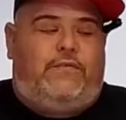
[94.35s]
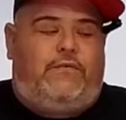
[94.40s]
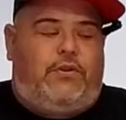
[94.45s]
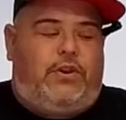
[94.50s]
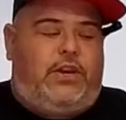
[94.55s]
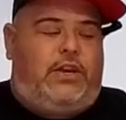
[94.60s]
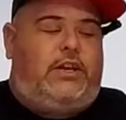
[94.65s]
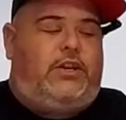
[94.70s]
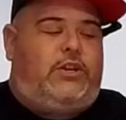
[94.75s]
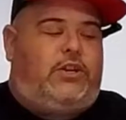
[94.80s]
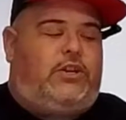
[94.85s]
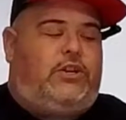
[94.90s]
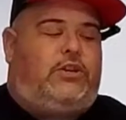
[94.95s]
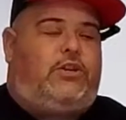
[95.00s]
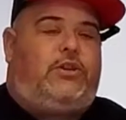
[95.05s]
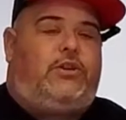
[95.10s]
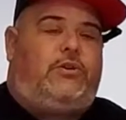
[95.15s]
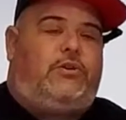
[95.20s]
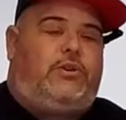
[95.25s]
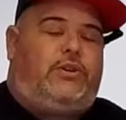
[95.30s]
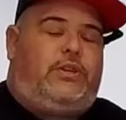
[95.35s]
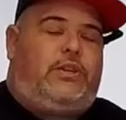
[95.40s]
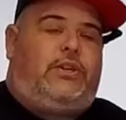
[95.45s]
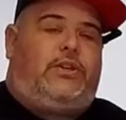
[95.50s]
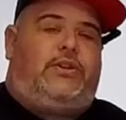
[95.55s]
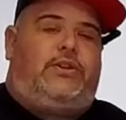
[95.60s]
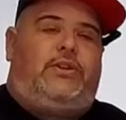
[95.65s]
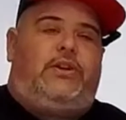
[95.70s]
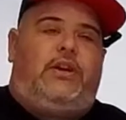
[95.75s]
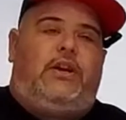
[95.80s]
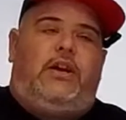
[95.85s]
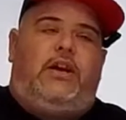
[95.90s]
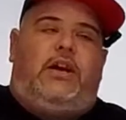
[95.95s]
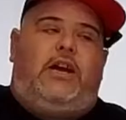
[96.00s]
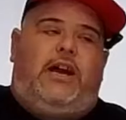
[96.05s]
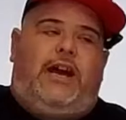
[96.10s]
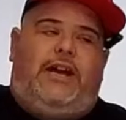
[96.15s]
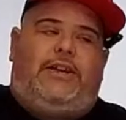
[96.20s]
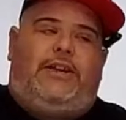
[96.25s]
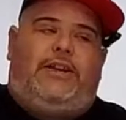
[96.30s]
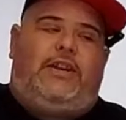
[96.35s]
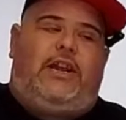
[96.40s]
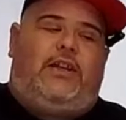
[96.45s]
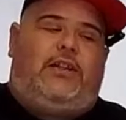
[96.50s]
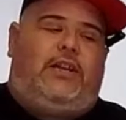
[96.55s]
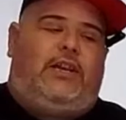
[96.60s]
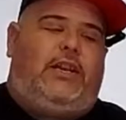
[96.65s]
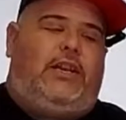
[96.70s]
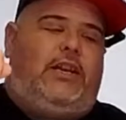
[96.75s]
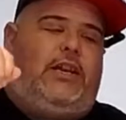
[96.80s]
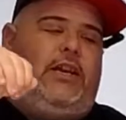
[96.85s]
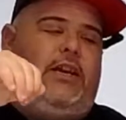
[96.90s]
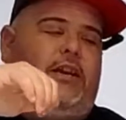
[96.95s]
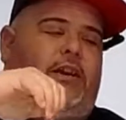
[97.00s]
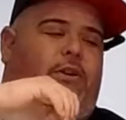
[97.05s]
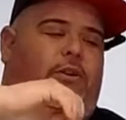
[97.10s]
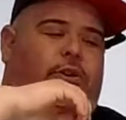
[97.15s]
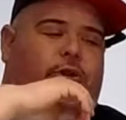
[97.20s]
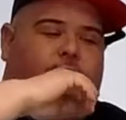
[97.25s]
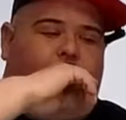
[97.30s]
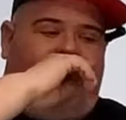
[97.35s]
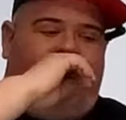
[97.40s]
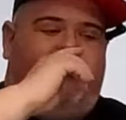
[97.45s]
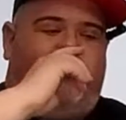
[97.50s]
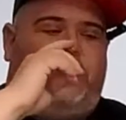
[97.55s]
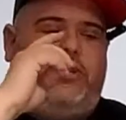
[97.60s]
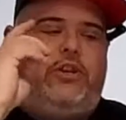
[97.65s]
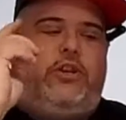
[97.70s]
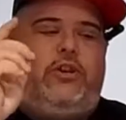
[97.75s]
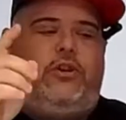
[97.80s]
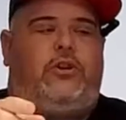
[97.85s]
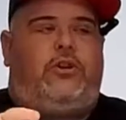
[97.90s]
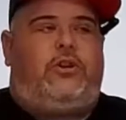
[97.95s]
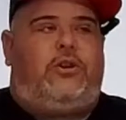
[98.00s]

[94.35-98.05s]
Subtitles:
And if you need to just use this as an LED or charging,